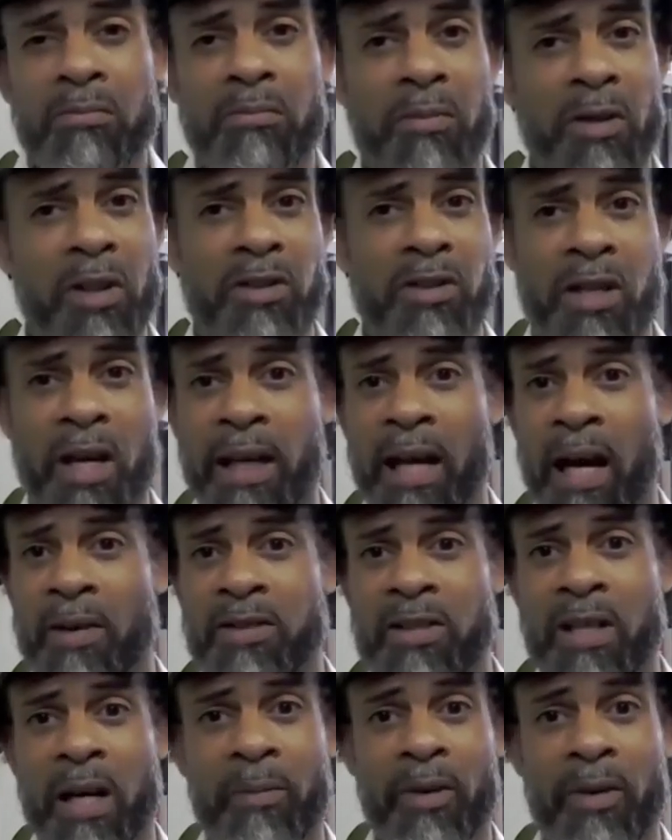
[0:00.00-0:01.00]
Check out
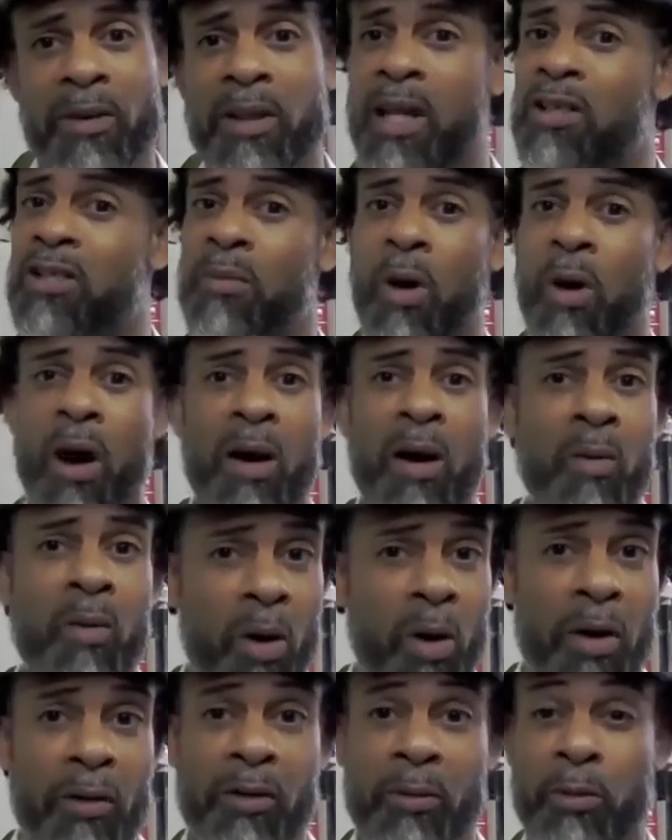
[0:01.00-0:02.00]
something, get some
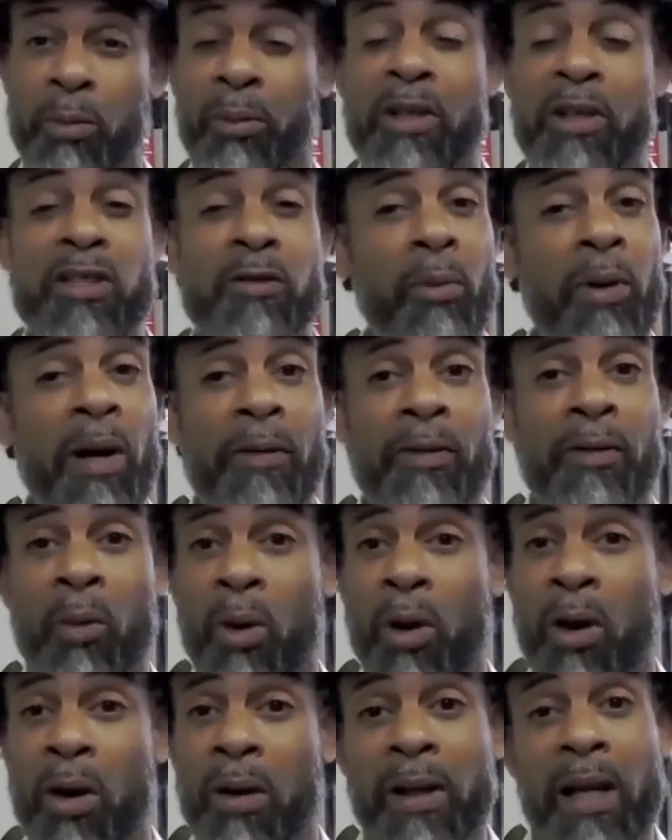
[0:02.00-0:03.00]
artwork. Please spread the
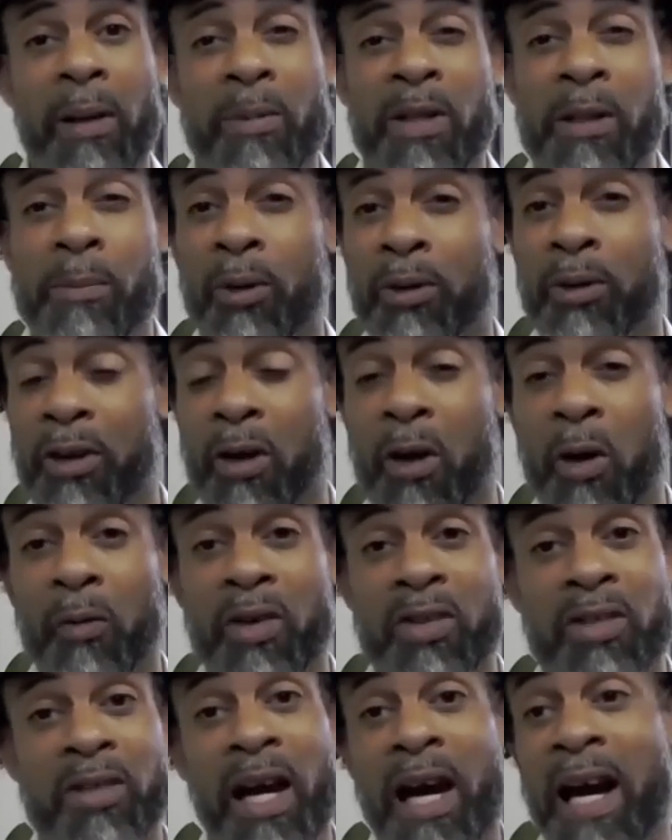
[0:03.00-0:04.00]
word. Let people know this
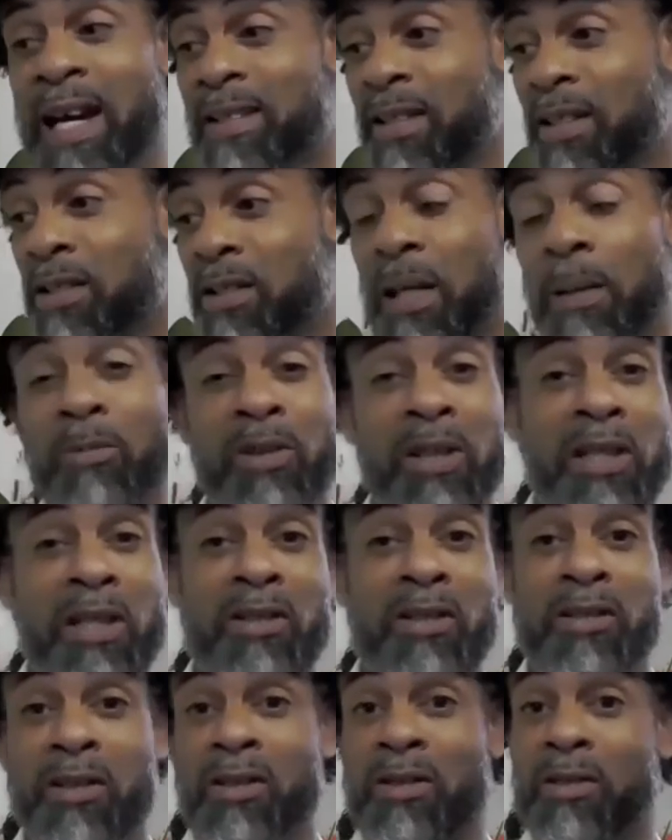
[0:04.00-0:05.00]
guy is attempting
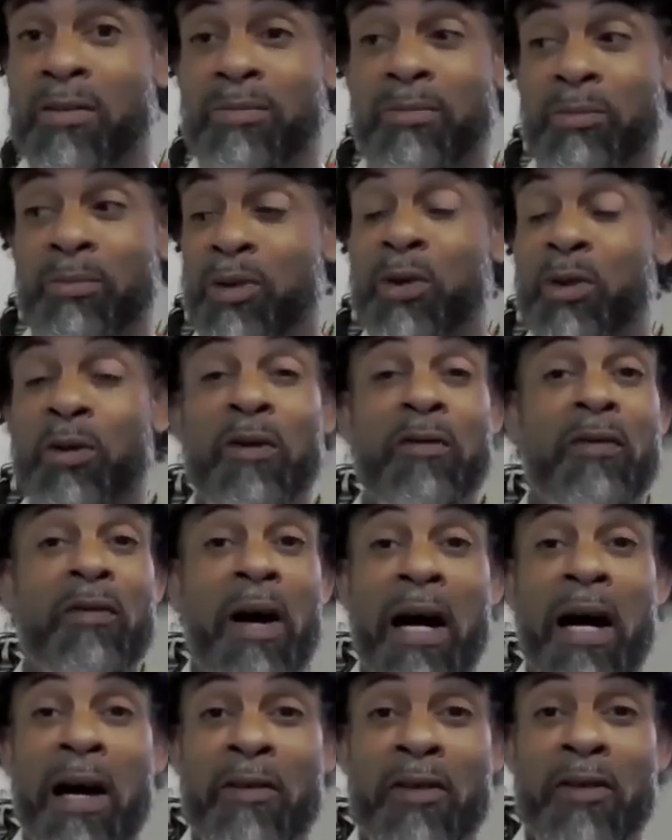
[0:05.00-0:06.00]
to
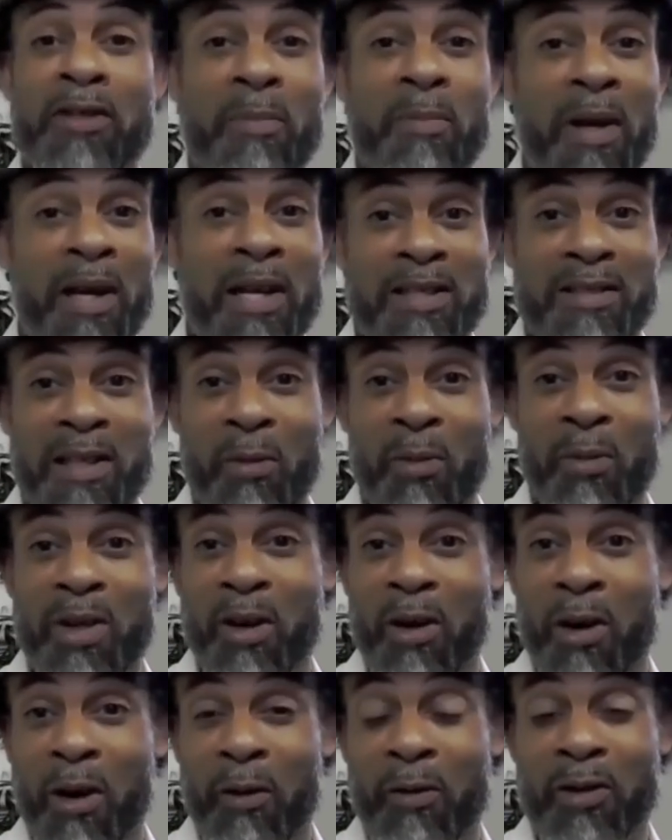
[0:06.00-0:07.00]
beautify the space that we
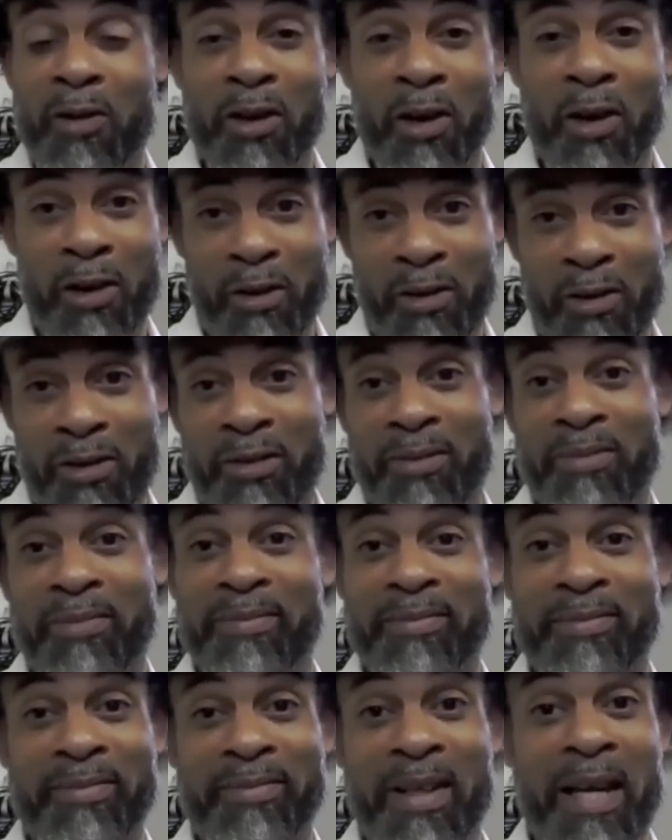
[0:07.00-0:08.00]
call this earth.
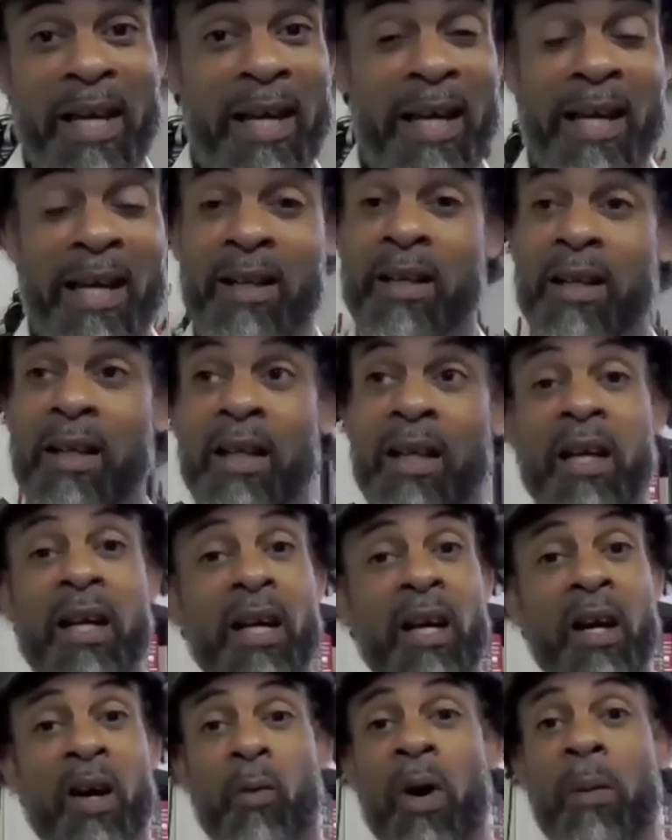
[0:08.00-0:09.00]
And
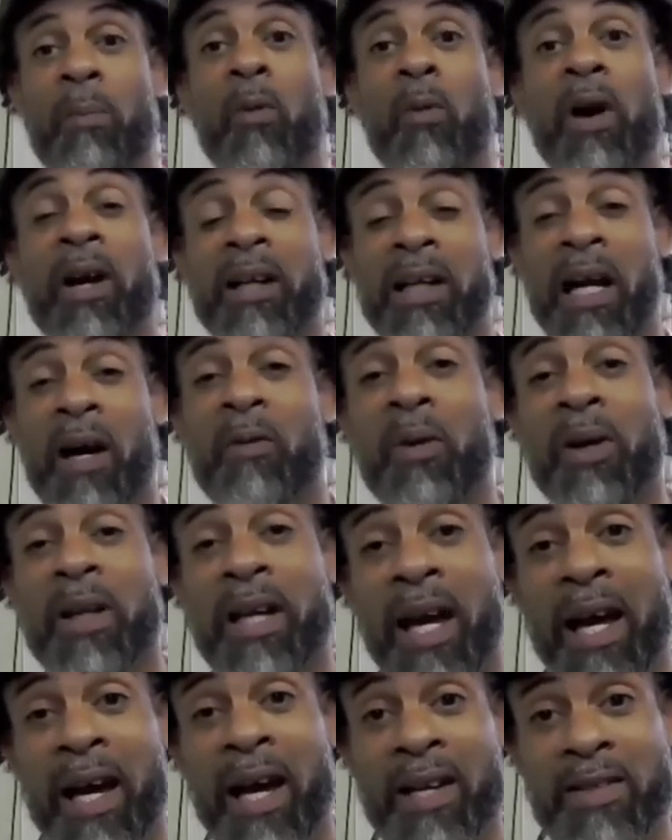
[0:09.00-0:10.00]
what more could I really
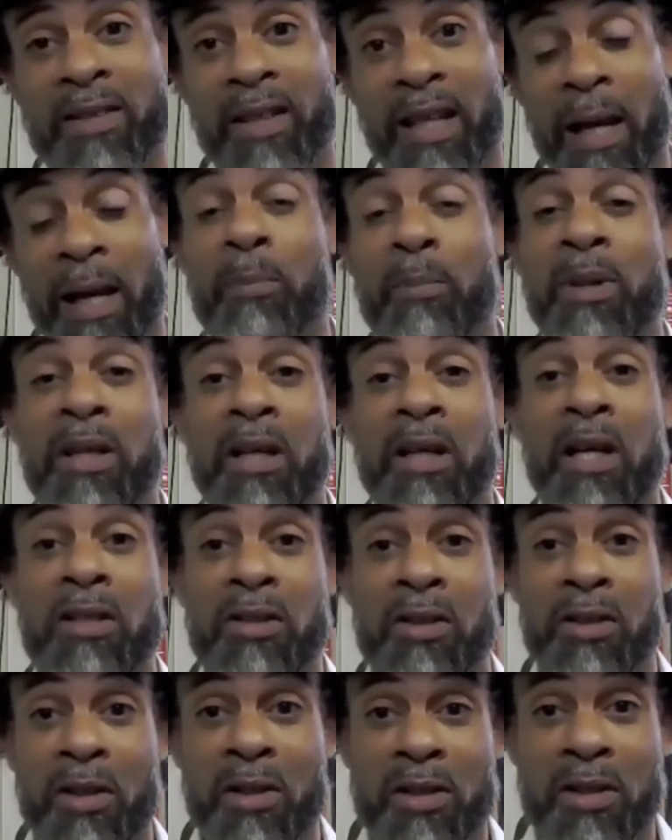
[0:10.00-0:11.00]
ask? And be good to
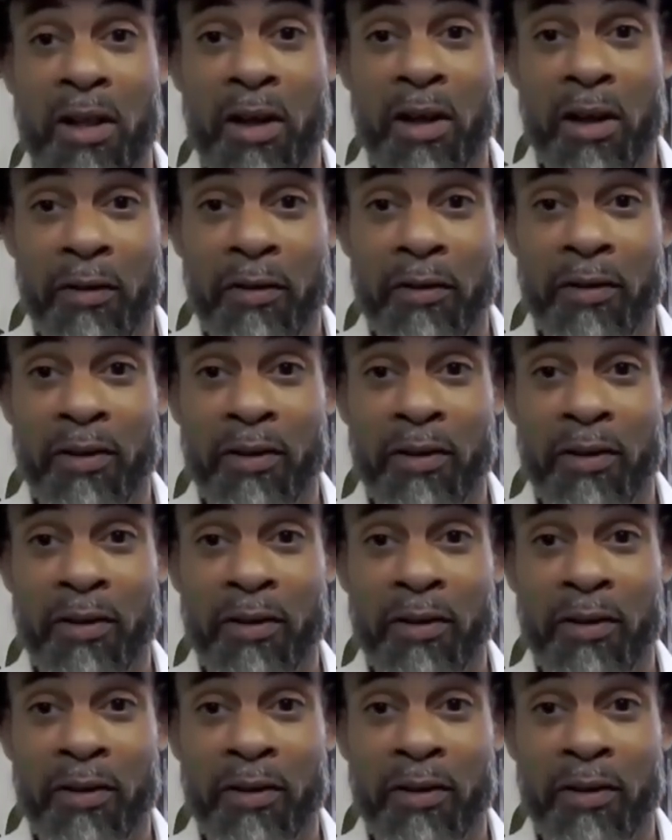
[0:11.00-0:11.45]
yourself.